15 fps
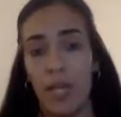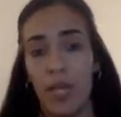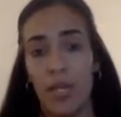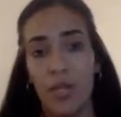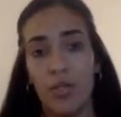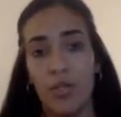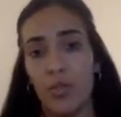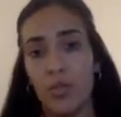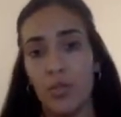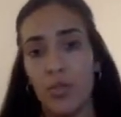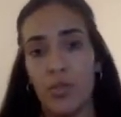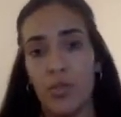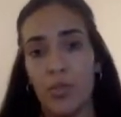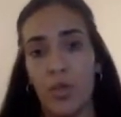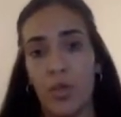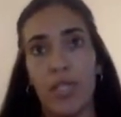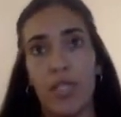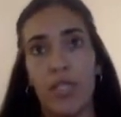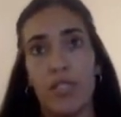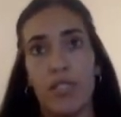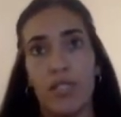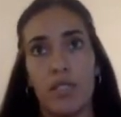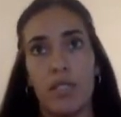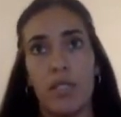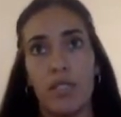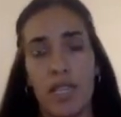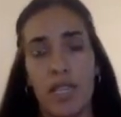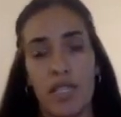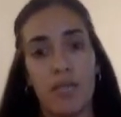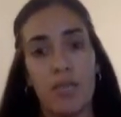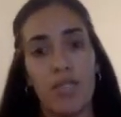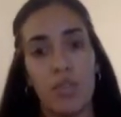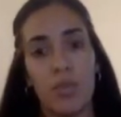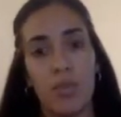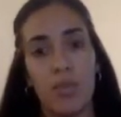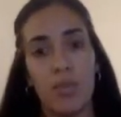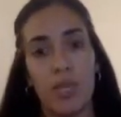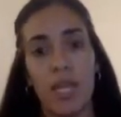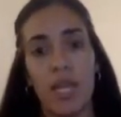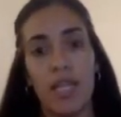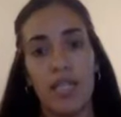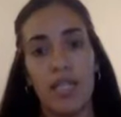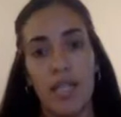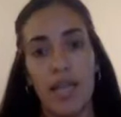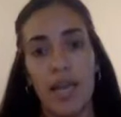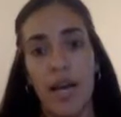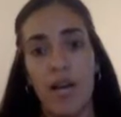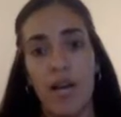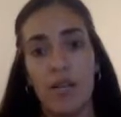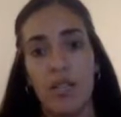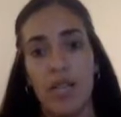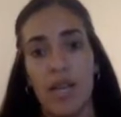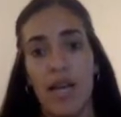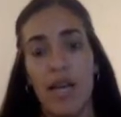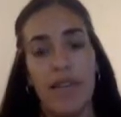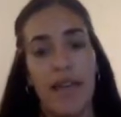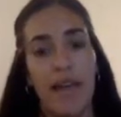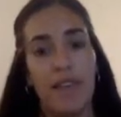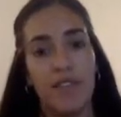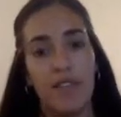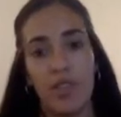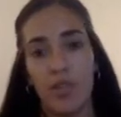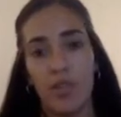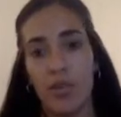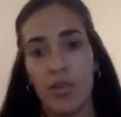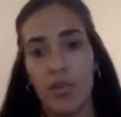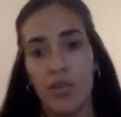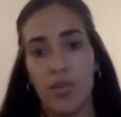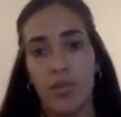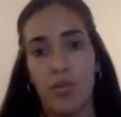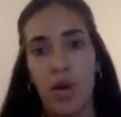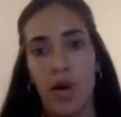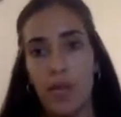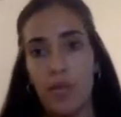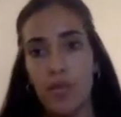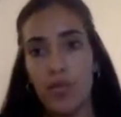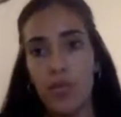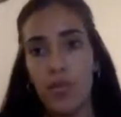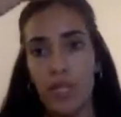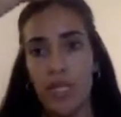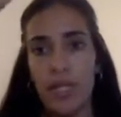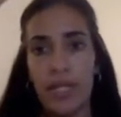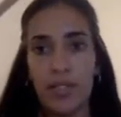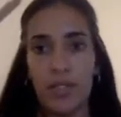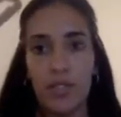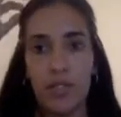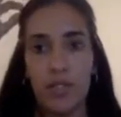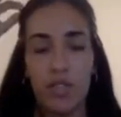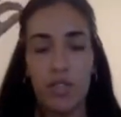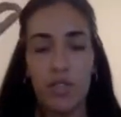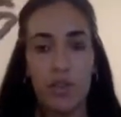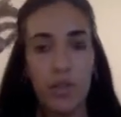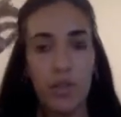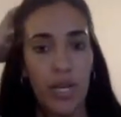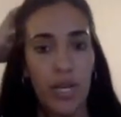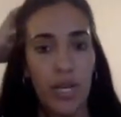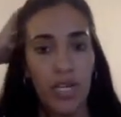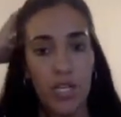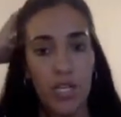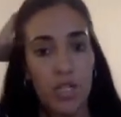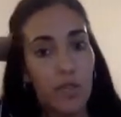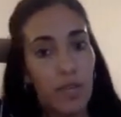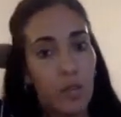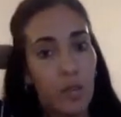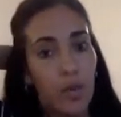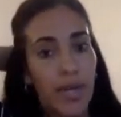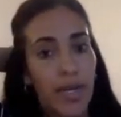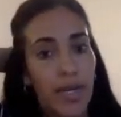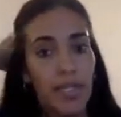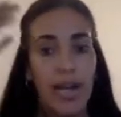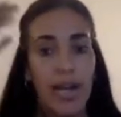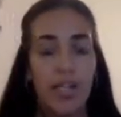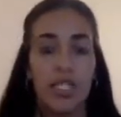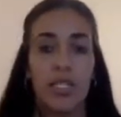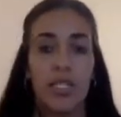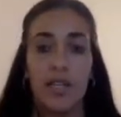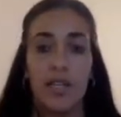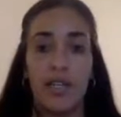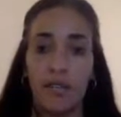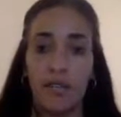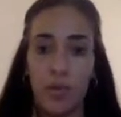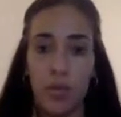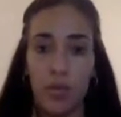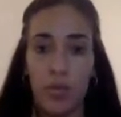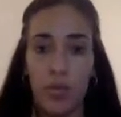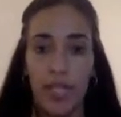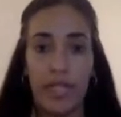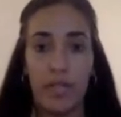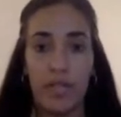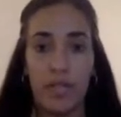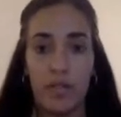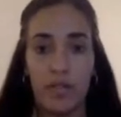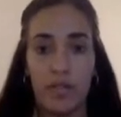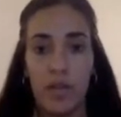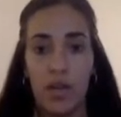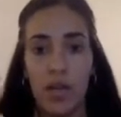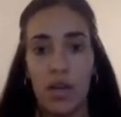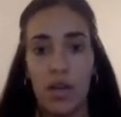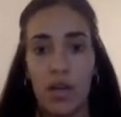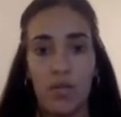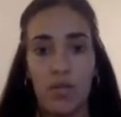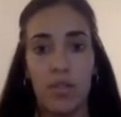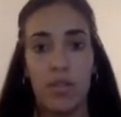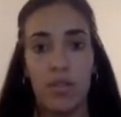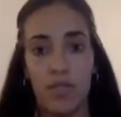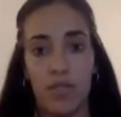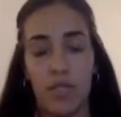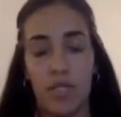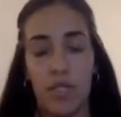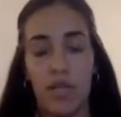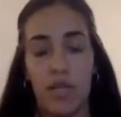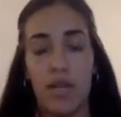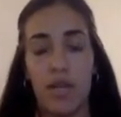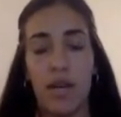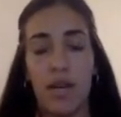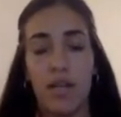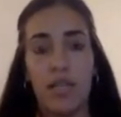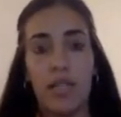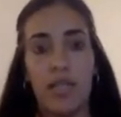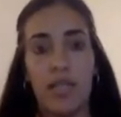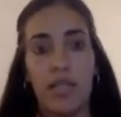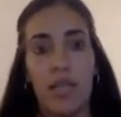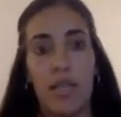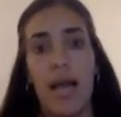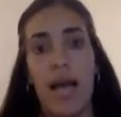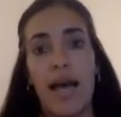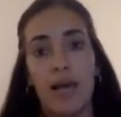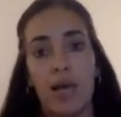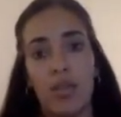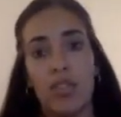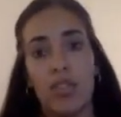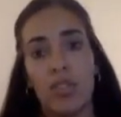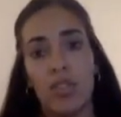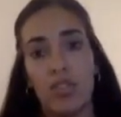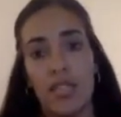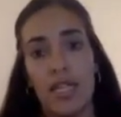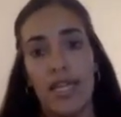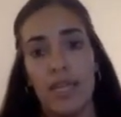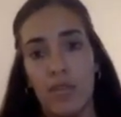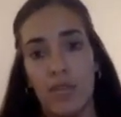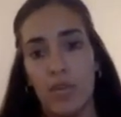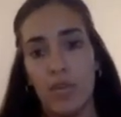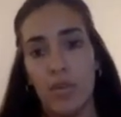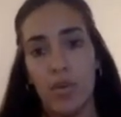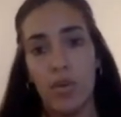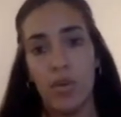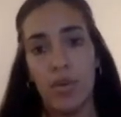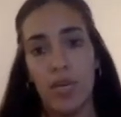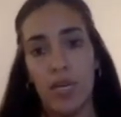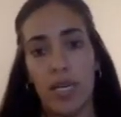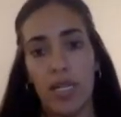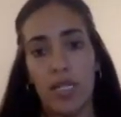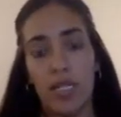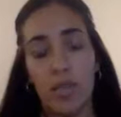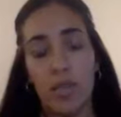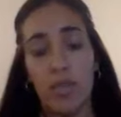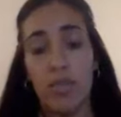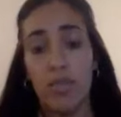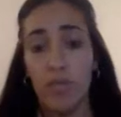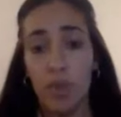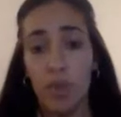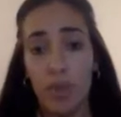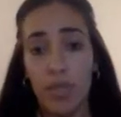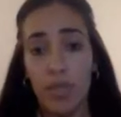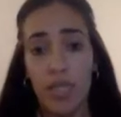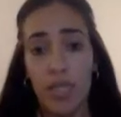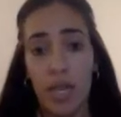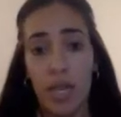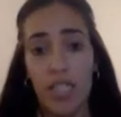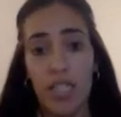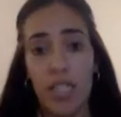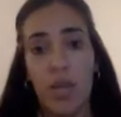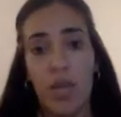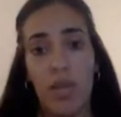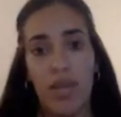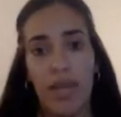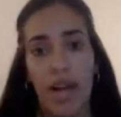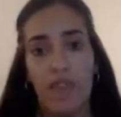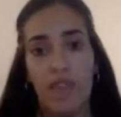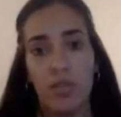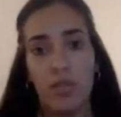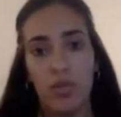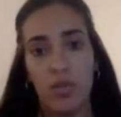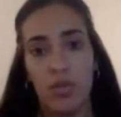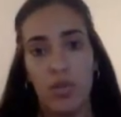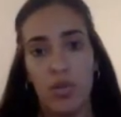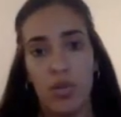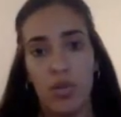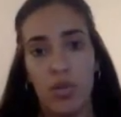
You deploy this assessment to a client's account. They have to go through moving the electrode to different locations of the brain to actually get a full reading of the different areas, and also to take them through a continuous performance task where they have to,